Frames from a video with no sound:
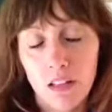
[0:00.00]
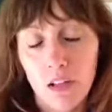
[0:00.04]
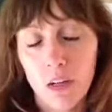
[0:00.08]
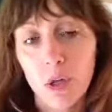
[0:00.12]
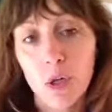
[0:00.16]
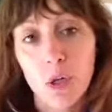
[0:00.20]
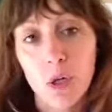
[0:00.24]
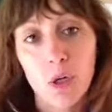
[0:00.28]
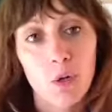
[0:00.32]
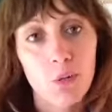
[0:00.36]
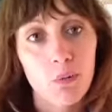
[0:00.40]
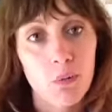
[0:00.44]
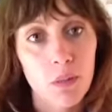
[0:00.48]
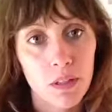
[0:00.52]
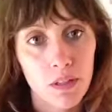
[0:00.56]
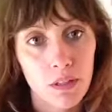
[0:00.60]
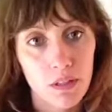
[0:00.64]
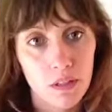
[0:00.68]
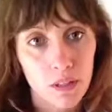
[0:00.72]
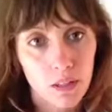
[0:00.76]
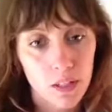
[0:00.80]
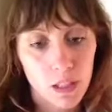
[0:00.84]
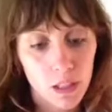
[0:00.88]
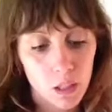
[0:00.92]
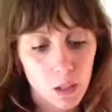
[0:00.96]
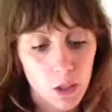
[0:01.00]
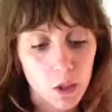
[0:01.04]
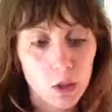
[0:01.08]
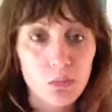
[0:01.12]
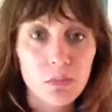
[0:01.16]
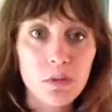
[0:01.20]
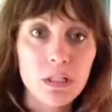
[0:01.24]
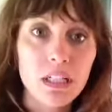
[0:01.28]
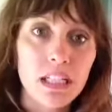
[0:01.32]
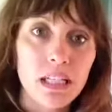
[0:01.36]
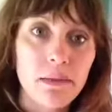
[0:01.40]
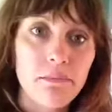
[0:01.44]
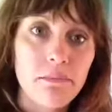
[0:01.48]

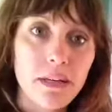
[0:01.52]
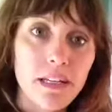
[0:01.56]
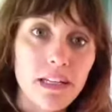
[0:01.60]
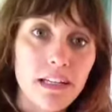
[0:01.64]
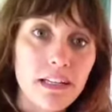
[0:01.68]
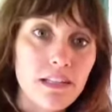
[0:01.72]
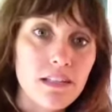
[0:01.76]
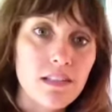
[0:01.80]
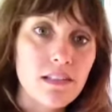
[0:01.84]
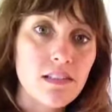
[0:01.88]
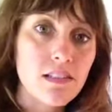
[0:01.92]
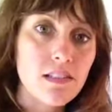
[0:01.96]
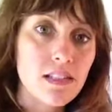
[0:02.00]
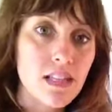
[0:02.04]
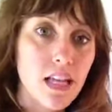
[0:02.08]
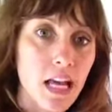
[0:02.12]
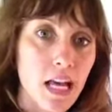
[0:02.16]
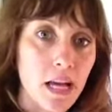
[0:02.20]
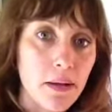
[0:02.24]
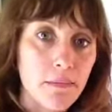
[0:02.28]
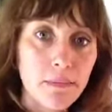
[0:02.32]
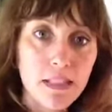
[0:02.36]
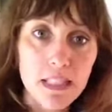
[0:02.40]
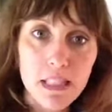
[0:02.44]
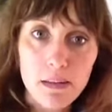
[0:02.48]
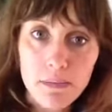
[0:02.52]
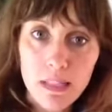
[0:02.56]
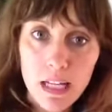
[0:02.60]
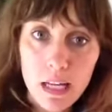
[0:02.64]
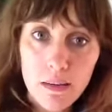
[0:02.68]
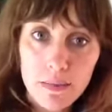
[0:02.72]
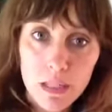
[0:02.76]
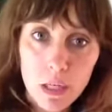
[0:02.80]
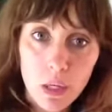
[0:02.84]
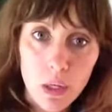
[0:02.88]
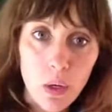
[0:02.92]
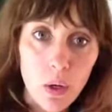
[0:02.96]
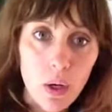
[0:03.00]
herb clippings.
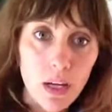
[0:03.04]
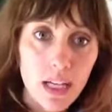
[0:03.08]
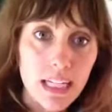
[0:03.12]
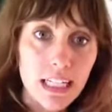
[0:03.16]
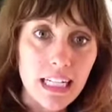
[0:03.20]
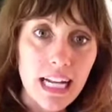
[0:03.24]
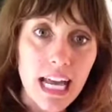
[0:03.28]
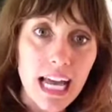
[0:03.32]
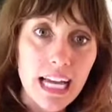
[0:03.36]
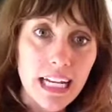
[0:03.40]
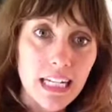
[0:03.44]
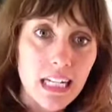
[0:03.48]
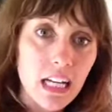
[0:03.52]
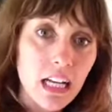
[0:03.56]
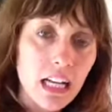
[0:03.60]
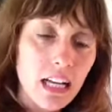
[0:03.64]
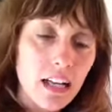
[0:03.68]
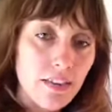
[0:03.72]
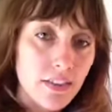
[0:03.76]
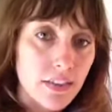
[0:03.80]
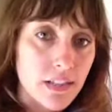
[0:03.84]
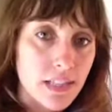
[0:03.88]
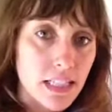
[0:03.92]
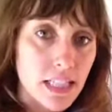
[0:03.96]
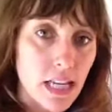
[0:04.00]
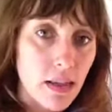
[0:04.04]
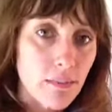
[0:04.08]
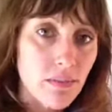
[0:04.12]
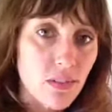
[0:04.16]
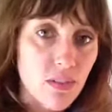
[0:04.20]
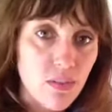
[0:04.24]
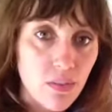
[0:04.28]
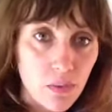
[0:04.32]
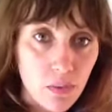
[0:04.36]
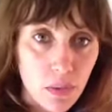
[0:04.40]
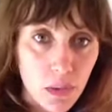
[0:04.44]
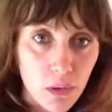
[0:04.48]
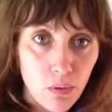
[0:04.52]
Sometimes I'll go ahead and add the stems
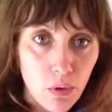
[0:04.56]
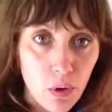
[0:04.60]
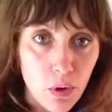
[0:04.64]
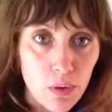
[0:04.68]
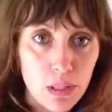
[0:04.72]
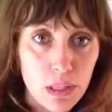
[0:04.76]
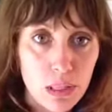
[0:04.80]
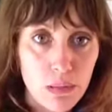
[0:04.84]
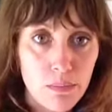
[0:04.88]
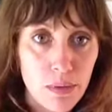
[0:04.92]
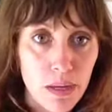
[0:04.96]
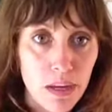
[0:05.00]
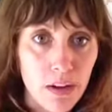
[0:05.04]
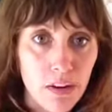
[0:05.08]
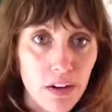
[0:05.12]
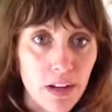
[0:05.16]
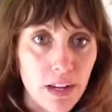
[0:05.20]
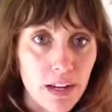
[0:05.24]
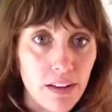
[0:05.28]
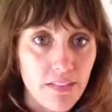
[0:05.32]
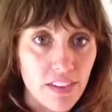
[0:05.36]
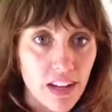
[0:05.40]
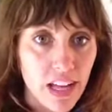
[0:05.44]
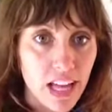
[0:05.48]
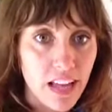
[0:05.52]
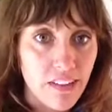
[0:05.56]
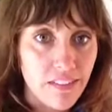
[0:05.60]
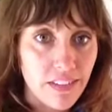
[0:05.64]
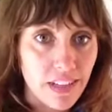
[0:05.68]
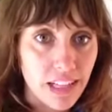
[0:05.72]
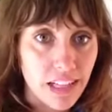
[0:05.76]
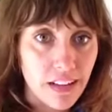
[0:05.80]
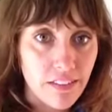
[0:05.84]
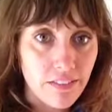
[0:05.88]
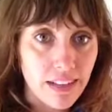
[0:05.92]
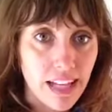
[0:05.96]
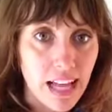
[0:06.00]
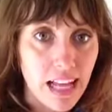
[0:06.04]
from the rosemary if I have
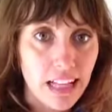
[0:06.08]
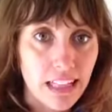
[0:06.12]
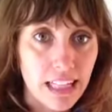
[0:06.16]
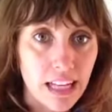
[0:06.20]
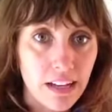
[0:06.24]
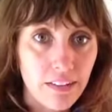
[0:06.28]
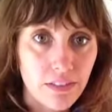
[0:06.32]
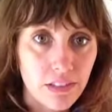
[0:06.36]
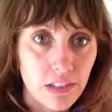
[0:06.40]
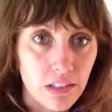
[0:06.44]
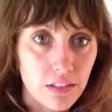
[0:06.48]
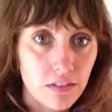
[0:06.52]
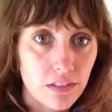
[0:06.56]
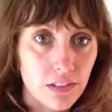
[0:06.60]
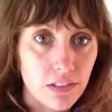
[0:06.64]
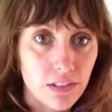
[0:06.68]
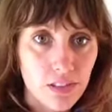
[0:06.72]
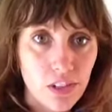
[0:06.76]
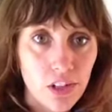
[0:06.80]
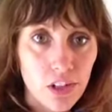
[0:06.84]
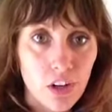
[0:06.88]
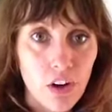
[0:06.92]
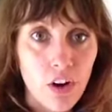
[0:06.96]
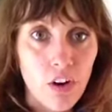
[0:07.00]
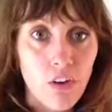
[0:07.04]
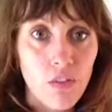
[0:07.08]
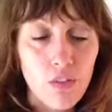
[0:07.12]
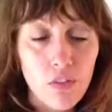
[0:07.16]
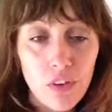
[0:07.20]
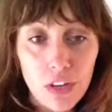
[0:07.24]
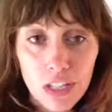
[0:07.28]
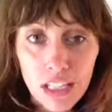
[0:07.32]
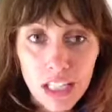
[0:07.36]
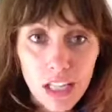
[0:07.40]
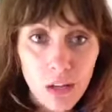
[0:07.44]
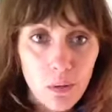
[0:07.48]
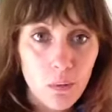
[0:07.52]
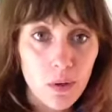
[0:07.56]
any of that left over.
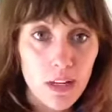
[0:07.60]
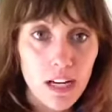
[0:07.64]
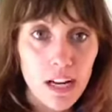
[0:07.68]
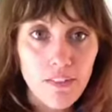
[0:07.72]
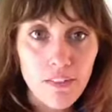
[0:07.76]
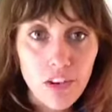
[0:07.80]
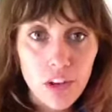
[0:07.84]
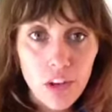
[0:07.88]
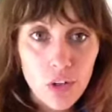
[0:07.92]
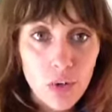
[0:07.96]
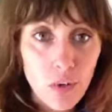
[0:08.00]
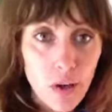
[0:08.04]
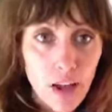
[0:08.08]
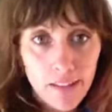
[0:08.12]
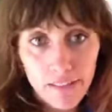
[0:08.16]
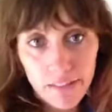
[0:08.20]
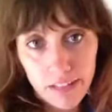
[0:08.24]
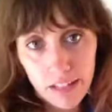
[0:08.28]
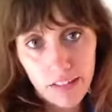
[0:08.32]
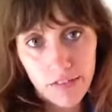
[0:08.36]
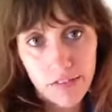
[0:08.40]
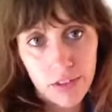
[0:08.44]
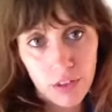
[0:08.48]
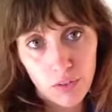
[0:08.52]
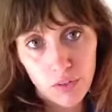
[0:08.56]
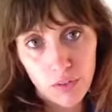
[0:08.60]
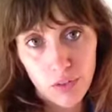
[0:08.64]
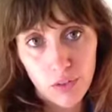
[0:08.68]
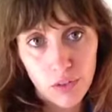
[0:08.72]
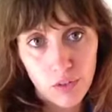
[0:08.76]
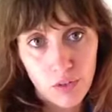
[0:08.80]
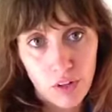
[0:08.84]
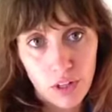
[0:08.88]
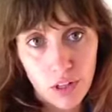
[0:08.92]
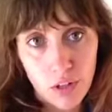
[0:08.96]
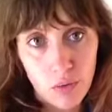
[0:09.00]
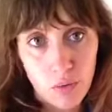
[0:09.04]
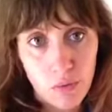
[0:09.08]
Really, whatever you have left over
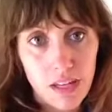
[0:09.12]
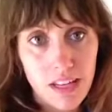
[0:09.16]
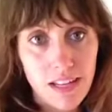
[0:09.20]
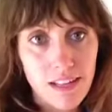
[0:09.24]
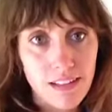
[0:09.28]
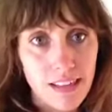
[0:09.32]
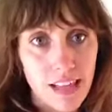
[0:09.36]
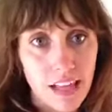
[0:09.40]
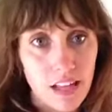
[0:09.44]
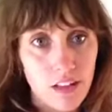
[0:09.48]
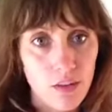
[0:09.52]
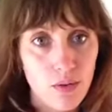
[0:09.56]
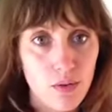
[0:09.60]
throughout the week that